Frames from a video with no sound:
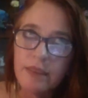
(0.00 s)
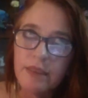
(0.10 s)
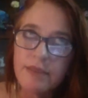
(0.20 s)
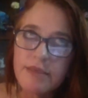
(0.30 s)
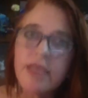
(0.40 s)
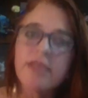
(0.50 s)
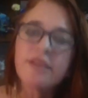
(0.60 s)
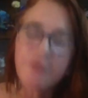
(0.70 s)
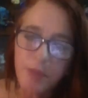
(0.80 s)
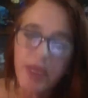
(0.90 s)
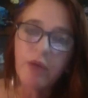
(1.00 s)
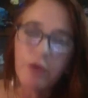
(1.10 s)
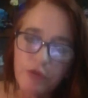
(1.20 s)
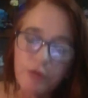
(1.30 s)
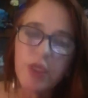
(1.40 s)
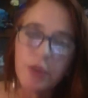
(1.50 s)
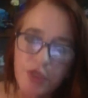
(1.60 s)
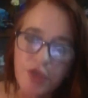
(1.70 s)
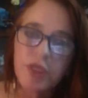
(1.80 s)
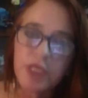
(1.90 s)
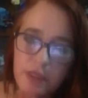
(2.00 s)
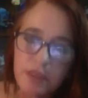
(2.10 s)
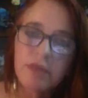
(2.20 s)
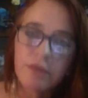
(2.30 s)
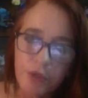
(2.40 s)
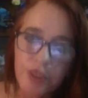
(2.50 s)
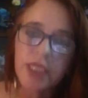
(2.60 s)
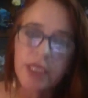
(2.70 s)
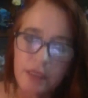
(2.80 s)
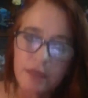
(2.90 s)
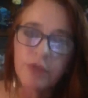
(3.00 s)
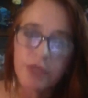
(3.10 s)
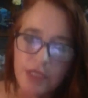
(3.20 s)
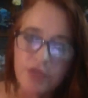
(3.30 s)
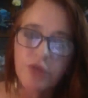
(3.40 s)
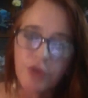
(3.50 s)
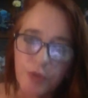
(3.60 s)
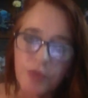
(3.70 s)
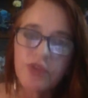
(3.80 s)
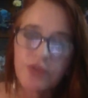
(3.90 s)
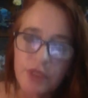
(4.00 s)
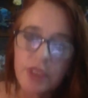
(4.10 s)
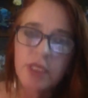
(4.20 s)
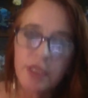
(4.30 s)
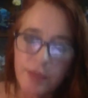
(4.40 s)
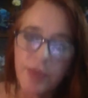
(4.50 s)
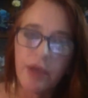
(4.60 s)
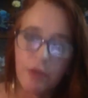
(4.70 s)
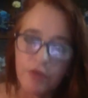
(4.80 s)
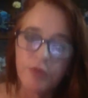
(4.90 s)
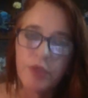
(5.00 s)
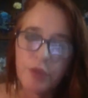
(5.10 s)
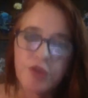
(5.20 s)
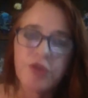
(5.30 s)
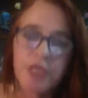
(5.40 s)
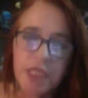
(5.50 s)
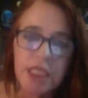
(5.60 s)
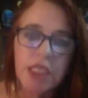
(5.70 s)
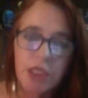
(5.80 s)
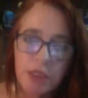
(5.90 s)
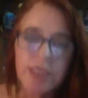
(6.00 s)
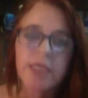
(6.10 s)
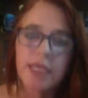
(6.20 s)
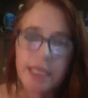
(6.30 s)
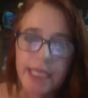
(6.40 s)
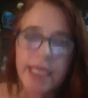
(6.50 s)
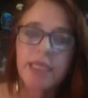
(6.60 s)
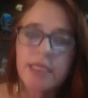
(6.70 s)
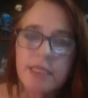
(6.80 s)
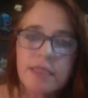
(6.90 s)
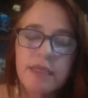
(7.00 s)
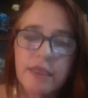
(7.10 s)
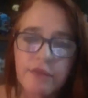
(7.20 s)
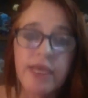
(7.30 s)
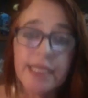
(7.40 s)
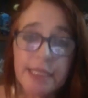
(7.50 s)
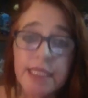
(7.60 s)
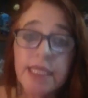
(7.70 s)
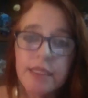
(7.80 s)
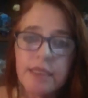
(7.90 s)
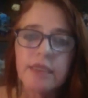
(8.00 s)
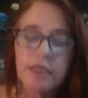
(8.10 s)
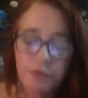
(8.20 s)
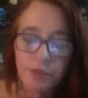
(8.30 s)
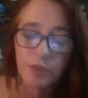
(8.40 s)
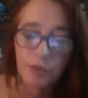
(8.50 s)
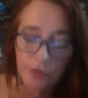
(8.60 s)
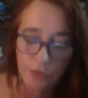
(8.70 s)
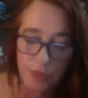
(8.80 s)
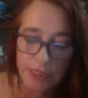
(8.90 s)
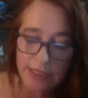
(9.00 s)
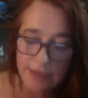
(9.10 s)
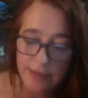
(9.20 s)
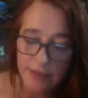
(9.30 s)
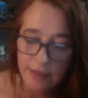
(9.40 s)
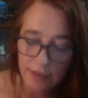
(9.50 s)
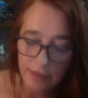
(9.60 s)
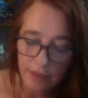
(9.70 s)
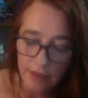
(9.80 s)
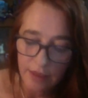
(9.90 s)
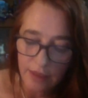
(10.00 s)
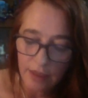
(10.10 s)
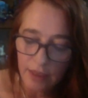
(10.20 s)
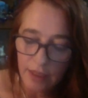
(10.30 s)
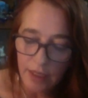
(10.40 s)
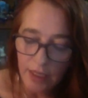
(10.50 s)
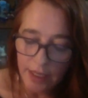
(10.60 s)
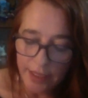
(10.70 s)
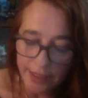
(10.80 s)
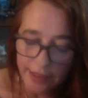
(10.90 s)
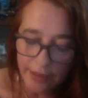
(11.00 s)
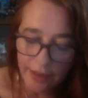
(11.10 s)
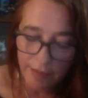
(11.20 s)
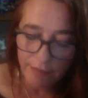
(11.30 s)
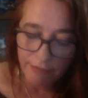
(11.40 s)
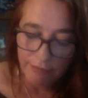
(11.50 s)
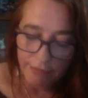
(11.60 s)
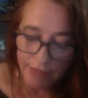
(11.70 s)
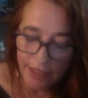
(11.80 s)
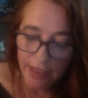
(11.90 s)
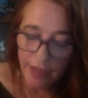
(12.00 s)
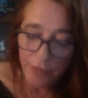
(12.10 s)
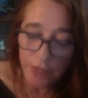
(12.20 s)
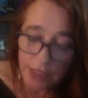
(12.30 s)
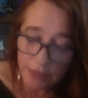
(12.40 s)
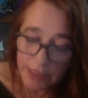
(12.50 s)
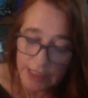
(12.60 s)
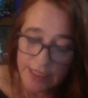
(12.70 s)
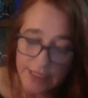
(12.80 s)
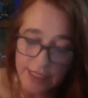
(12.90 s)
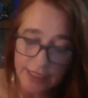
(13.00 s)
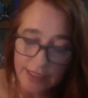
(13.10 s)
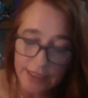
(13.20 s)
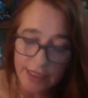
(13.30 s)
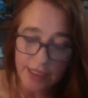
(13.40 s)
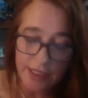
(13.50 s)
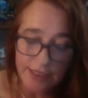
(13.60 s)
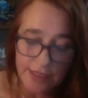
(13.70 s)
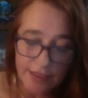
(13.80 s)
sense of the power of poetry working with these groups, the power of poetry to heal and connect and validate and give people a voice. And I'm really, really excited that